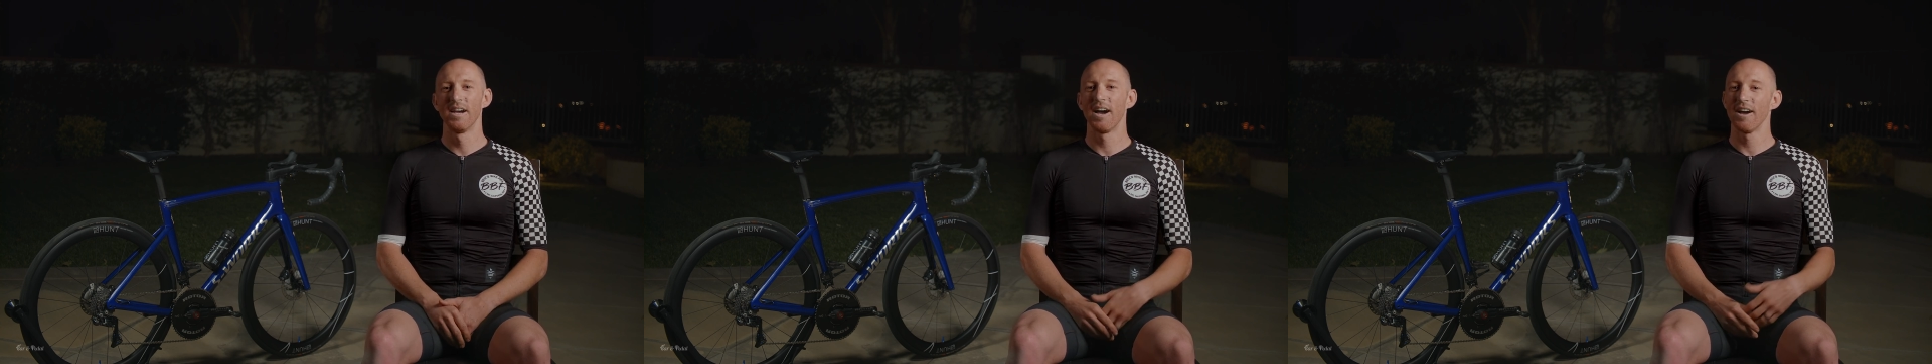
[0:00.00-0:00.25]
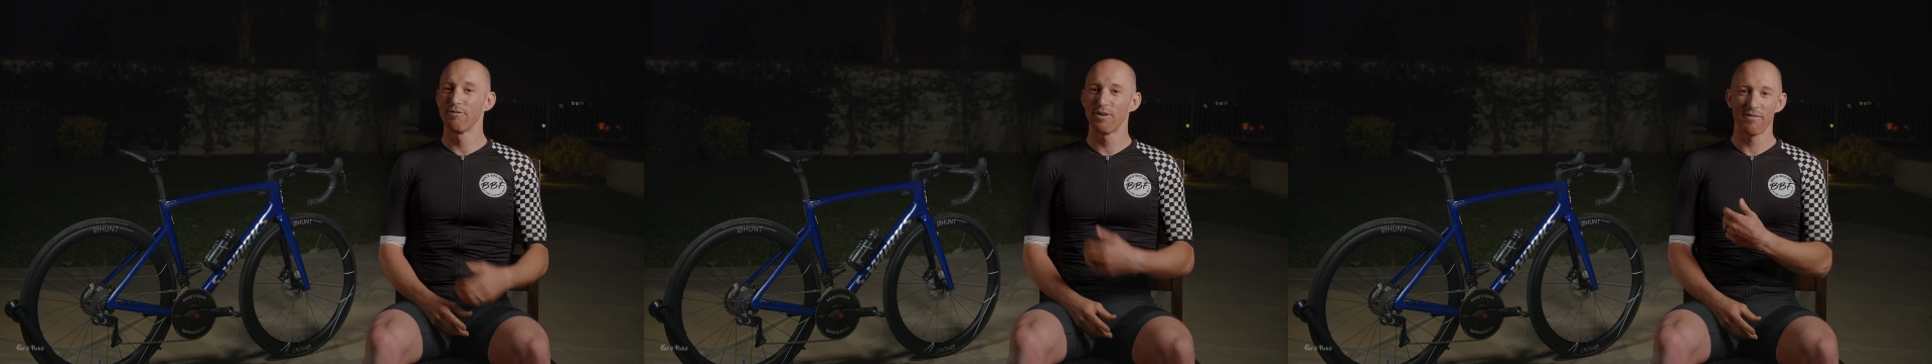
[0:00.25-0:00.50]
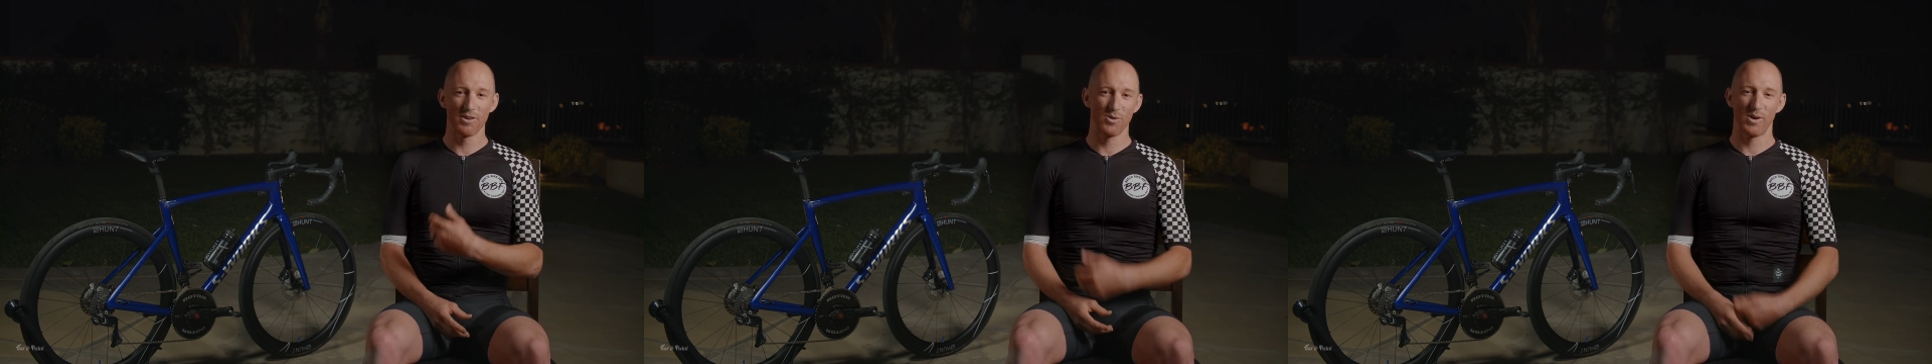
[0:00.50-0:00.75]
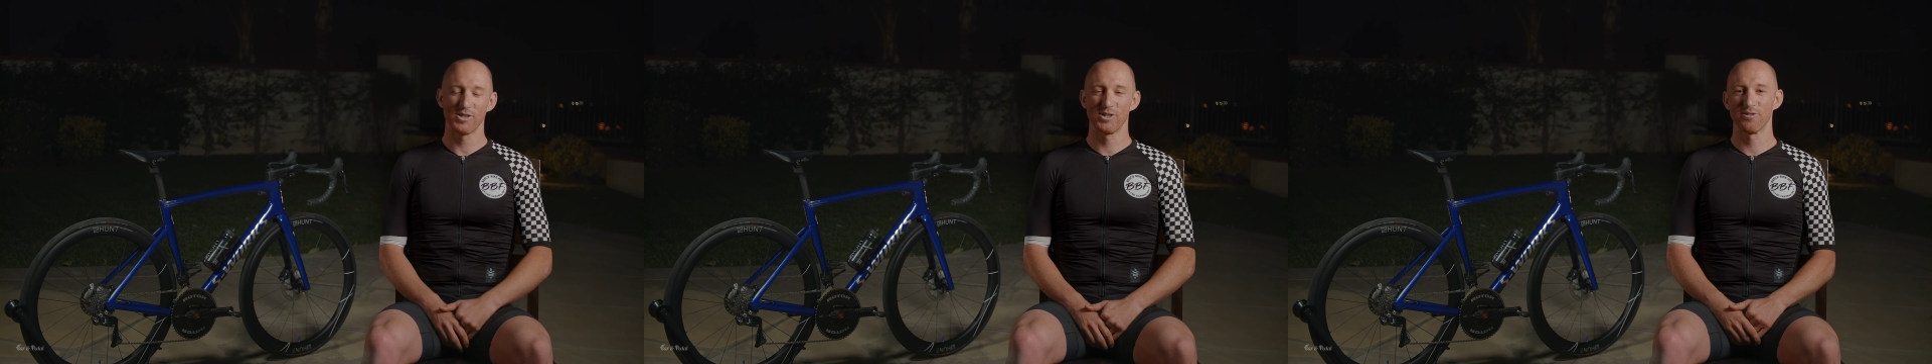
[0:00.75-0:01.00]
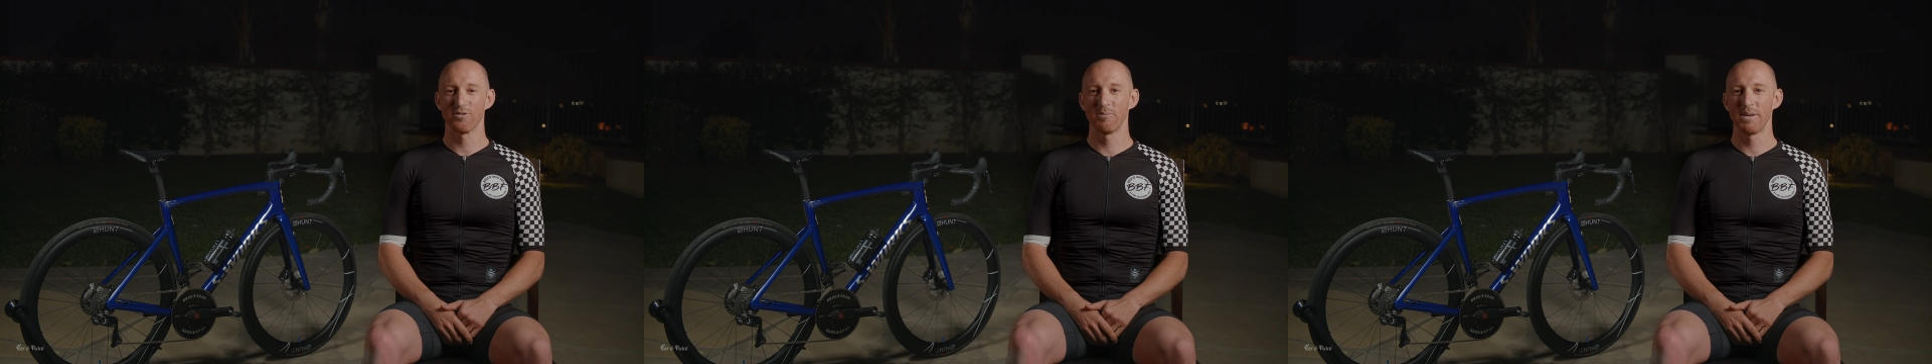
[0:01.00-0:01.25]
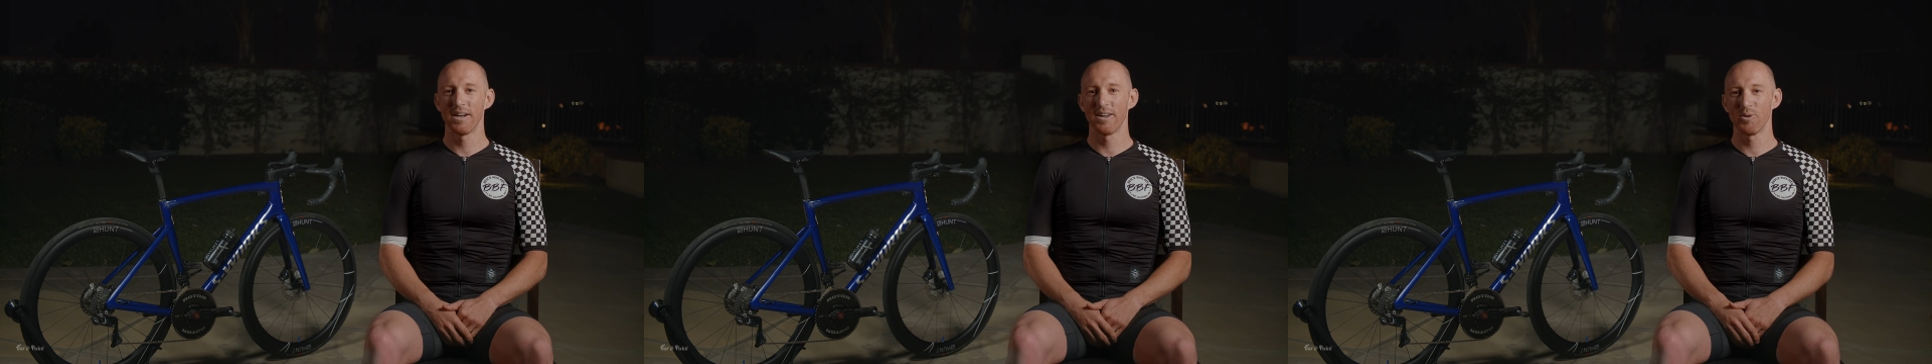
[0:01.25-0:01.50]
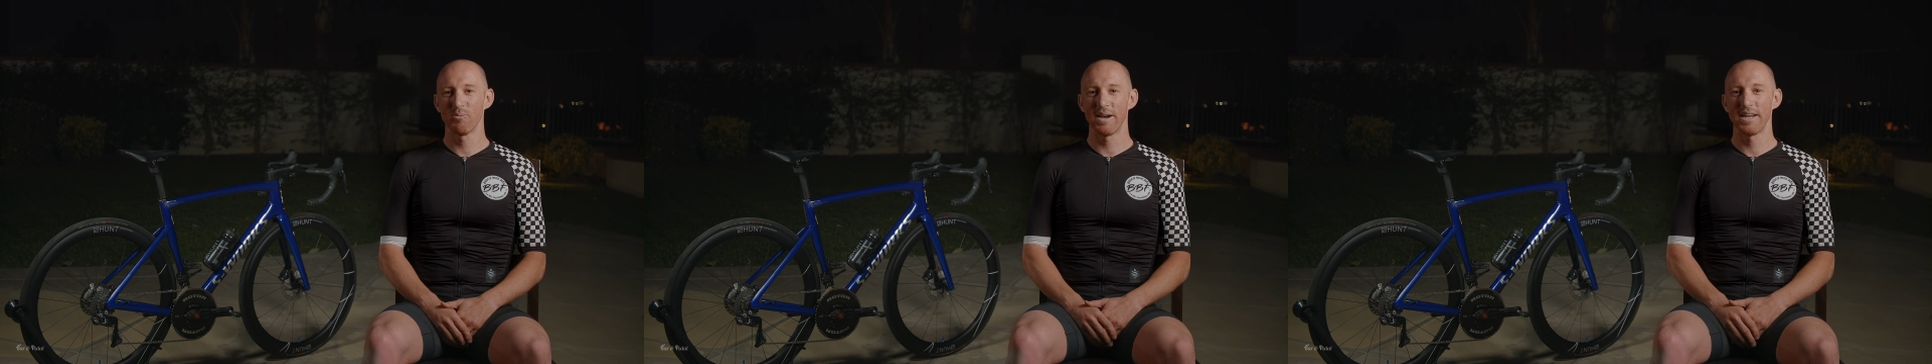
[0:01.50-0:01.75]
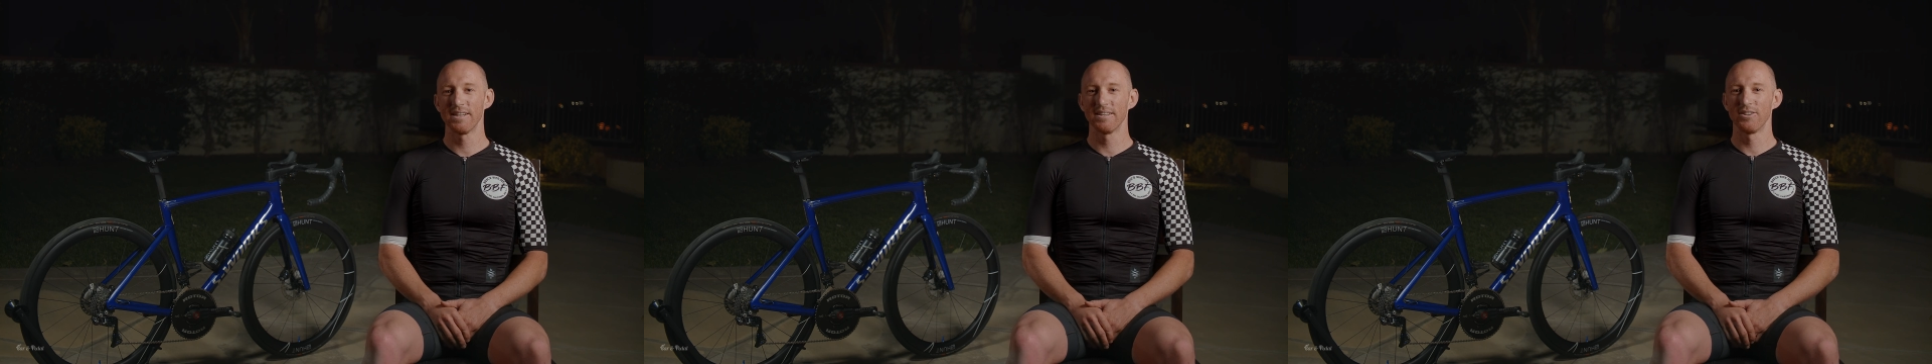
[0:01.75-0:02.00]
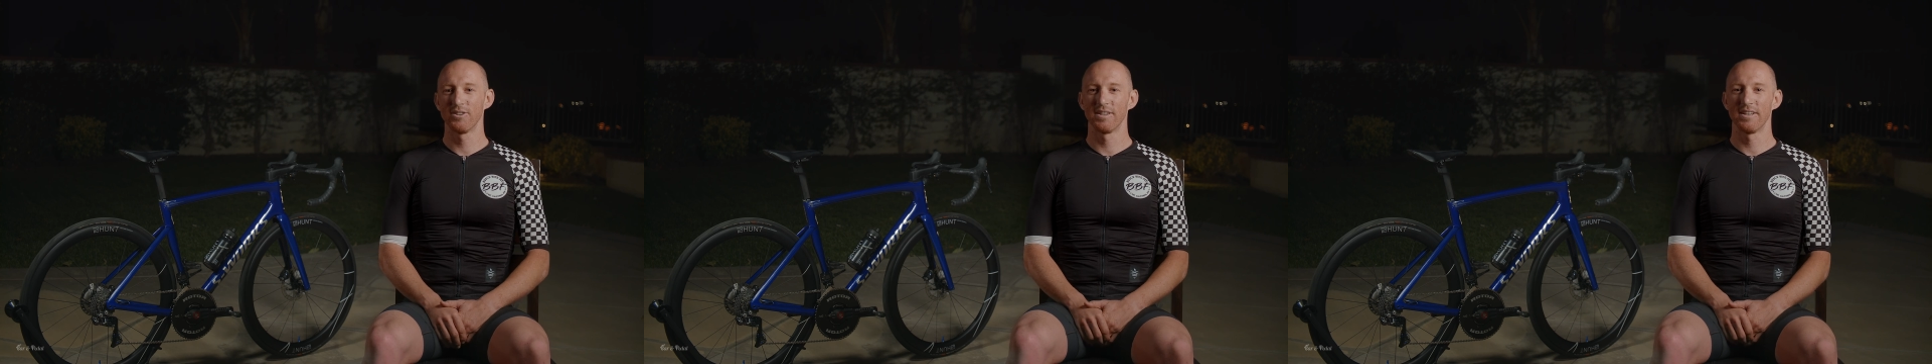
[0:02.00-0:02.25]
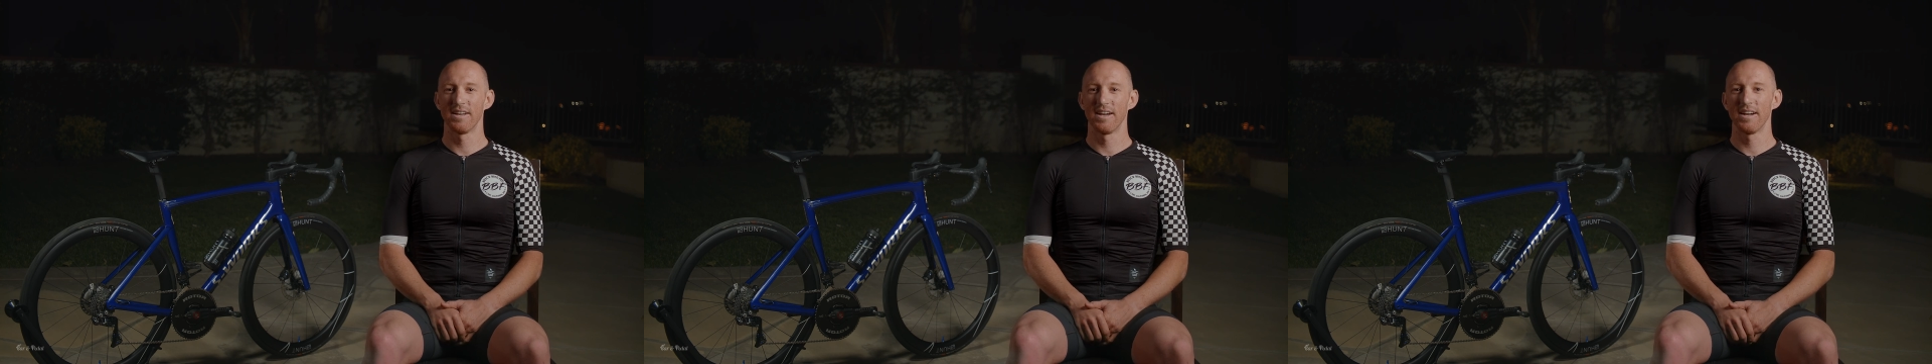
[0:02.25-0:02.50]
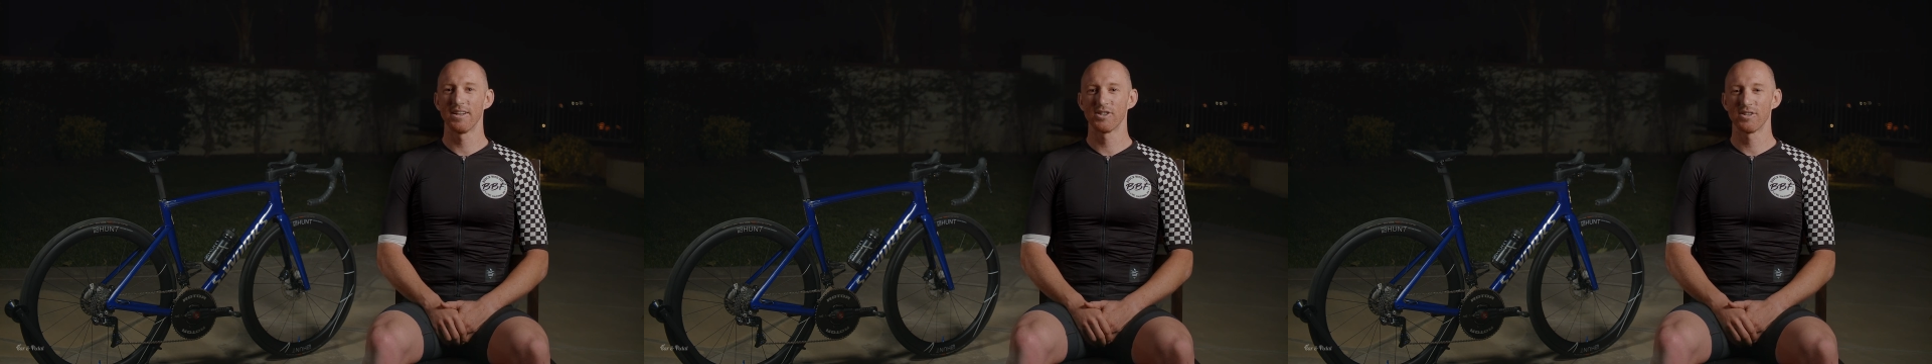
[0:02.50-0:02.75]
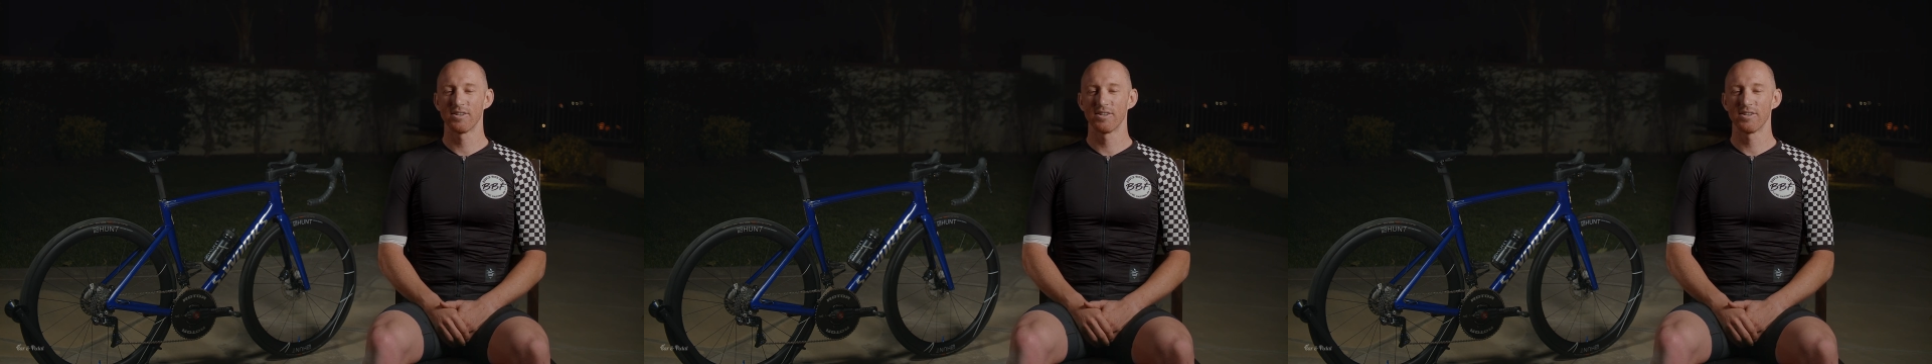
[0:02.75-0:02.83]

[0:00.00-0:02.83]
If you have any questions for me on the bike, you can